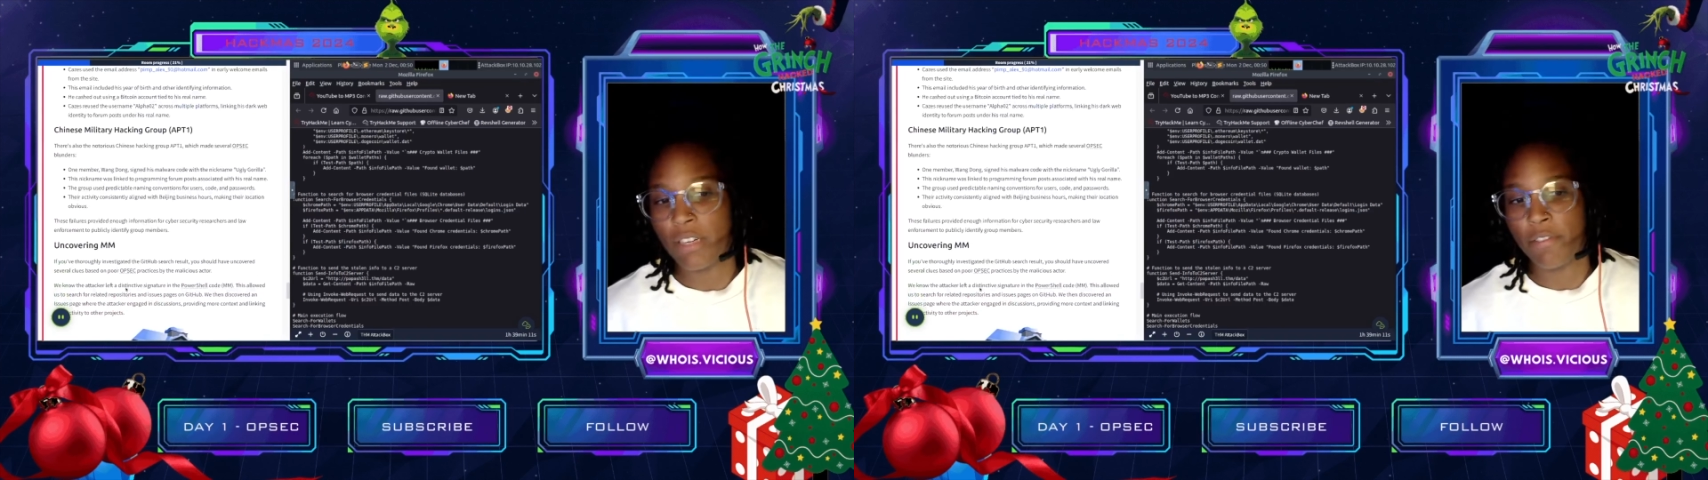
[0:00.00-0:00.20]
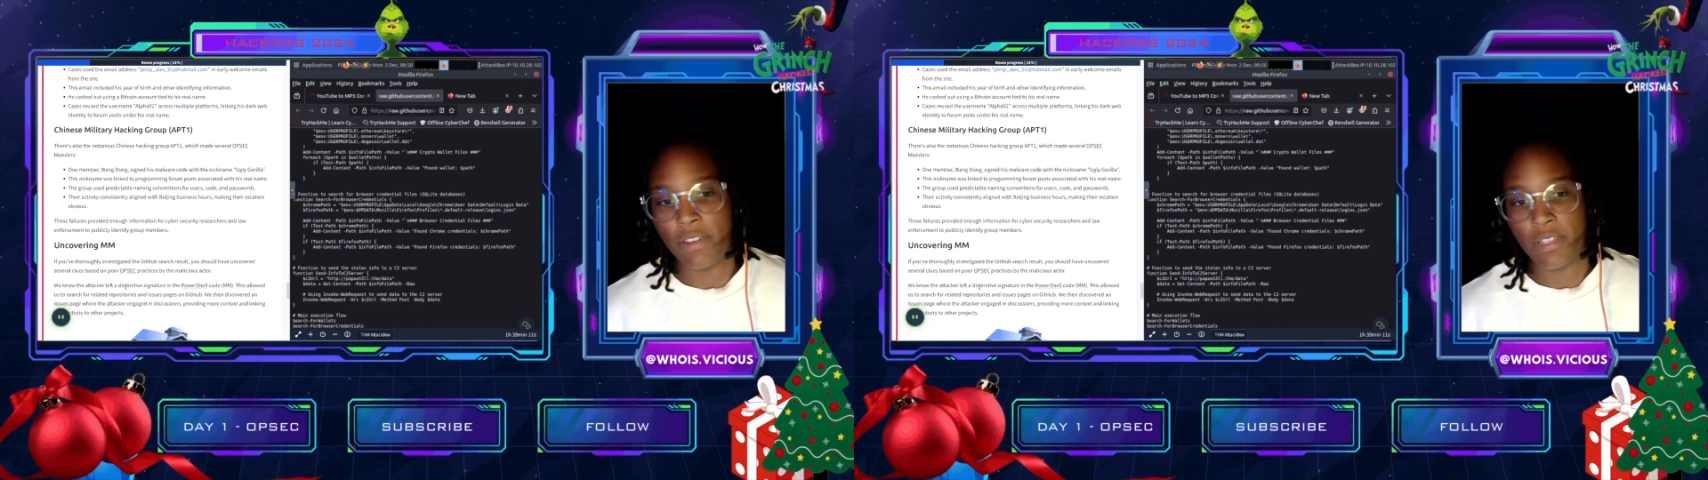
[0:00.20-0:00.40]

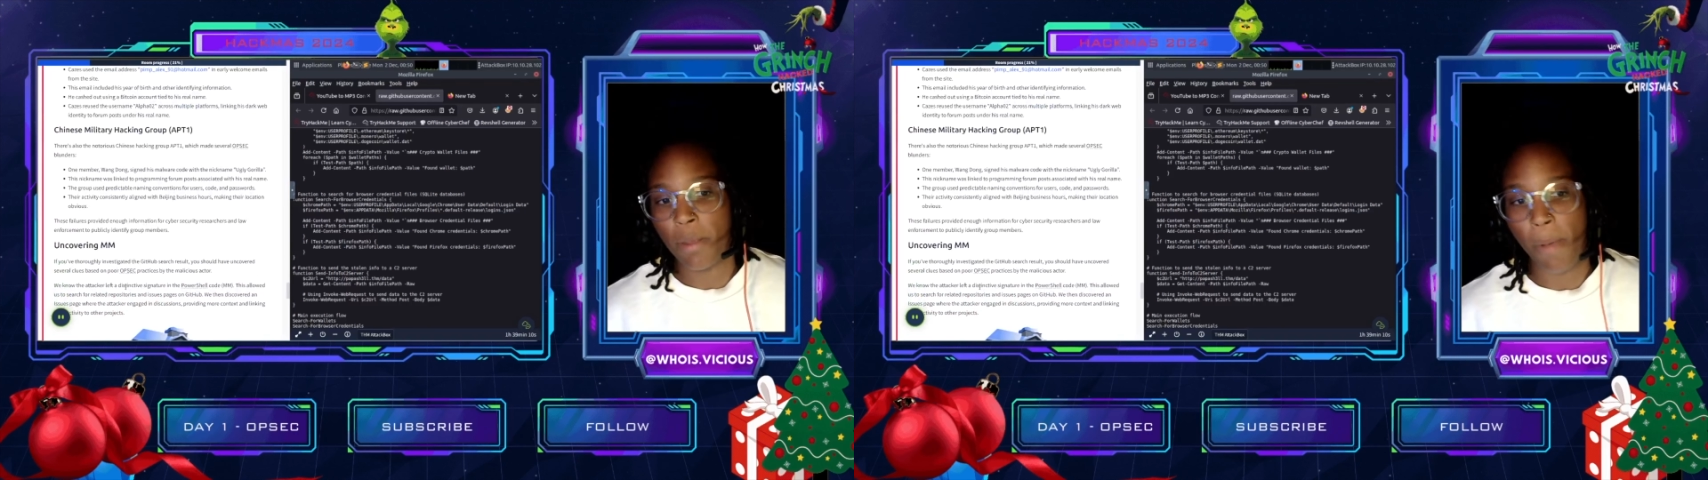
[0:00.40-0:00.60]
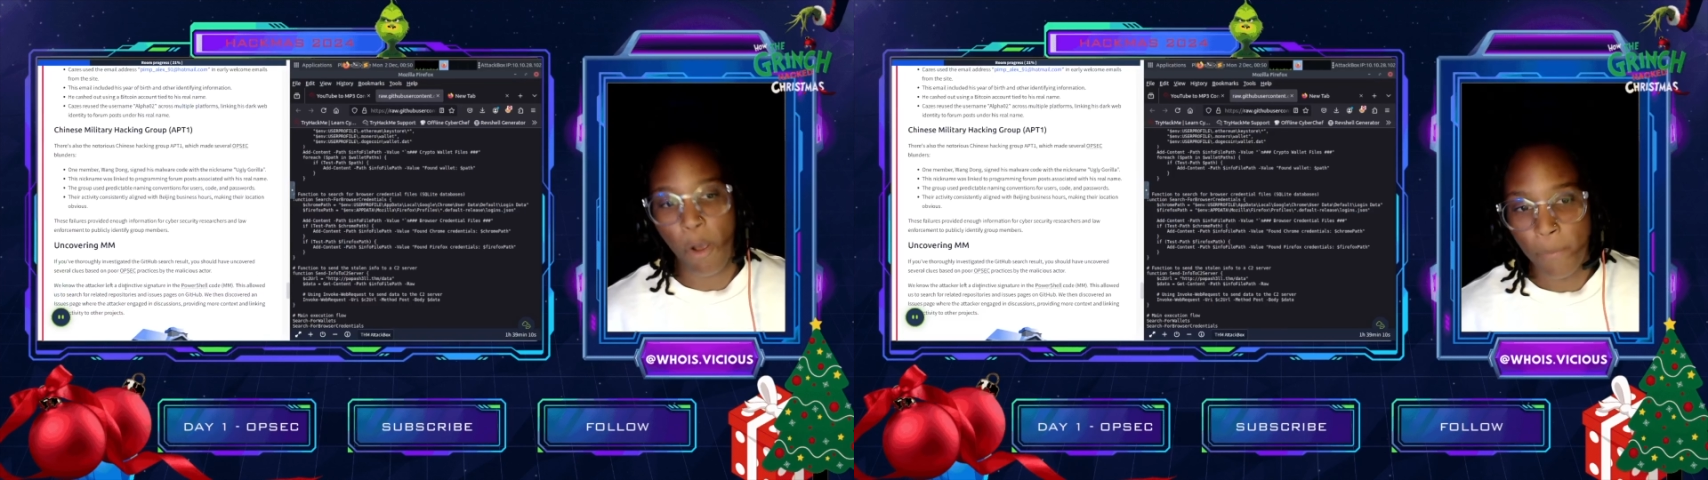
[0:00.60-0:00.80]
if it's
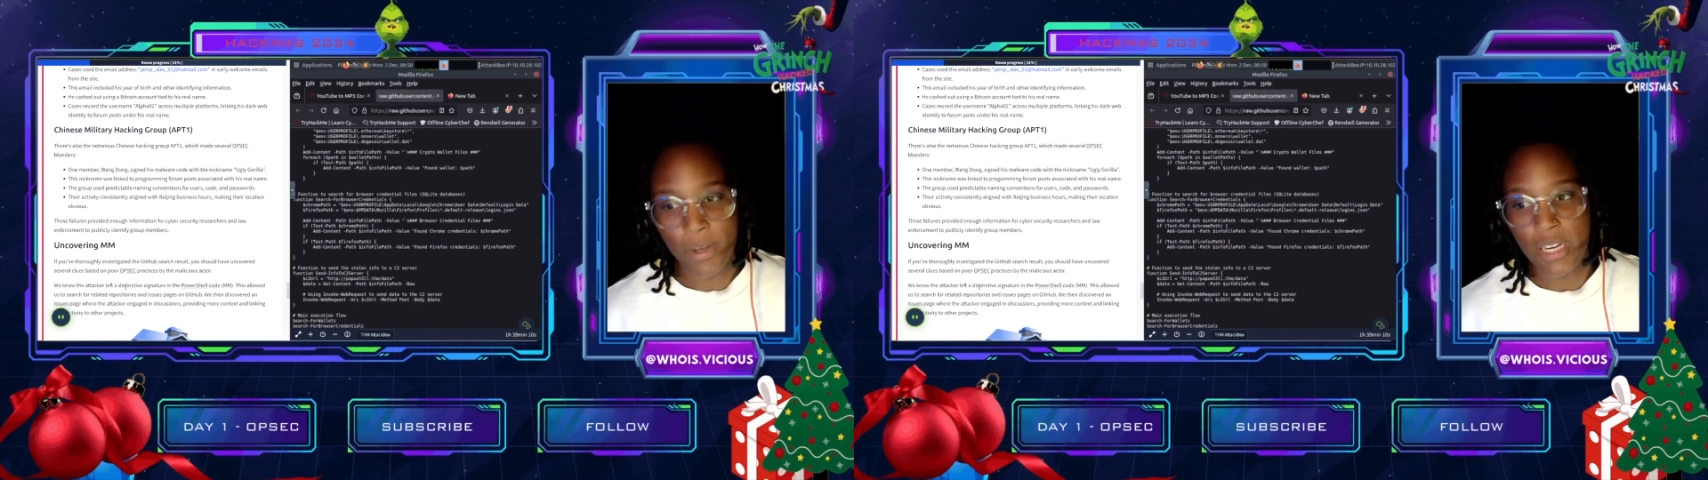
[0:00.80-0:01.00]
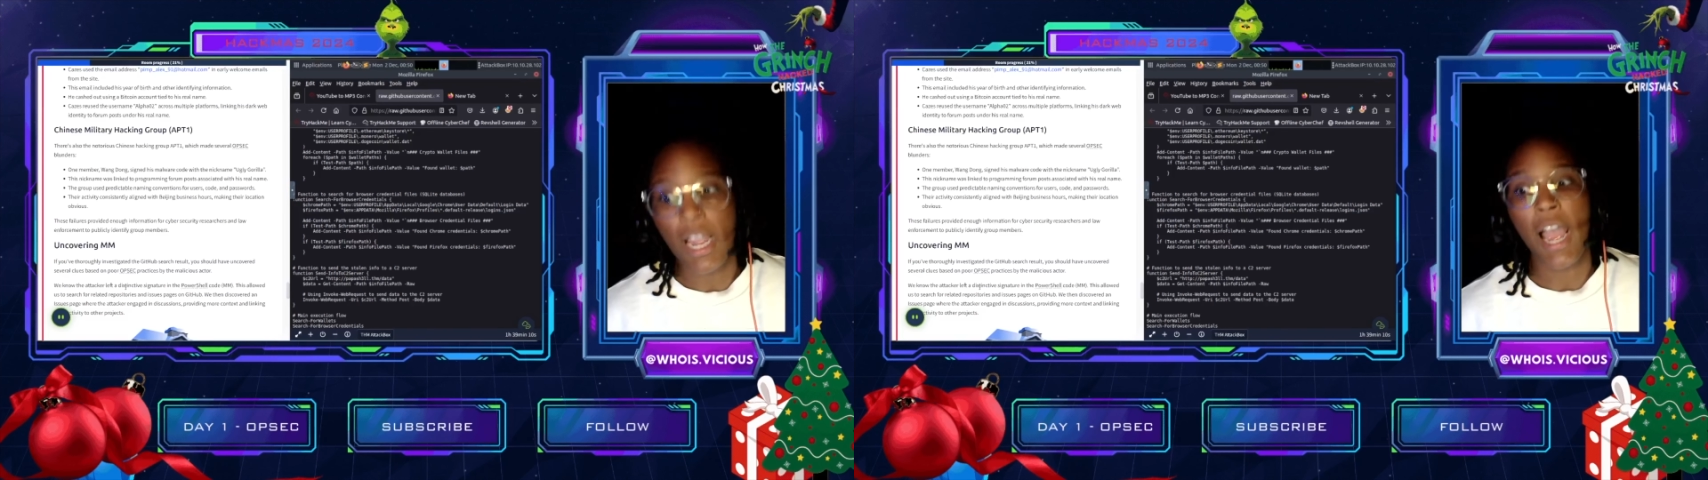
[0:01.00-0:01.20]
about
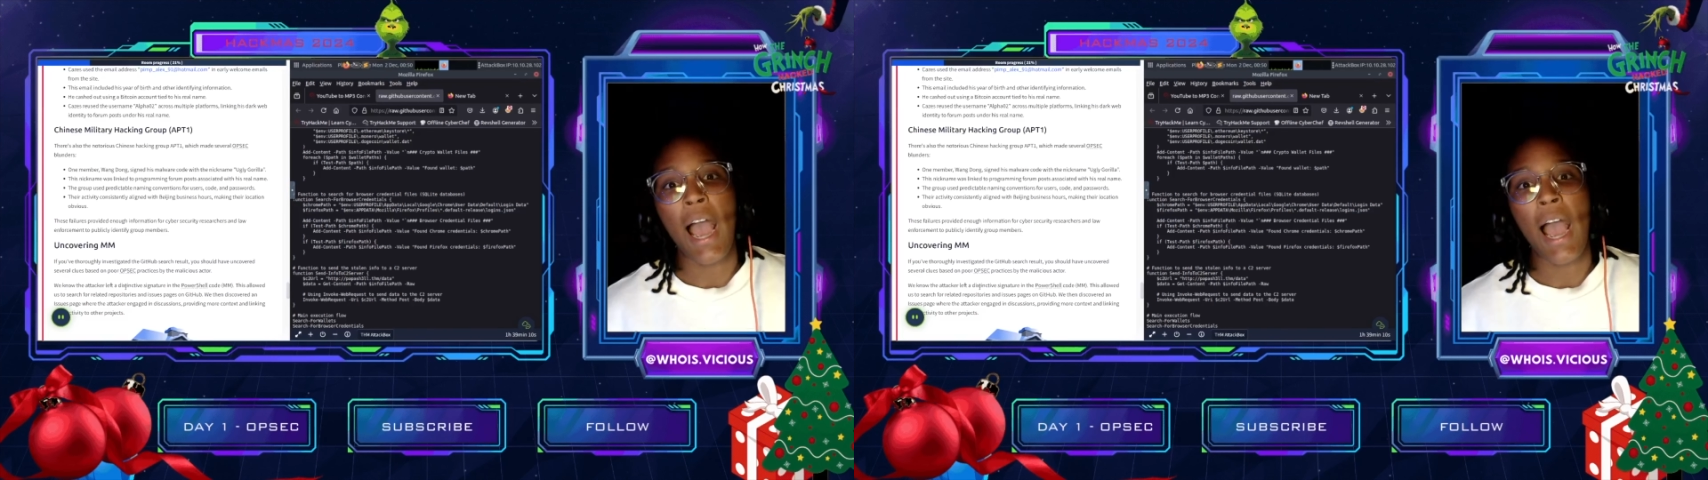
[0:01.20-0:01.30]
money,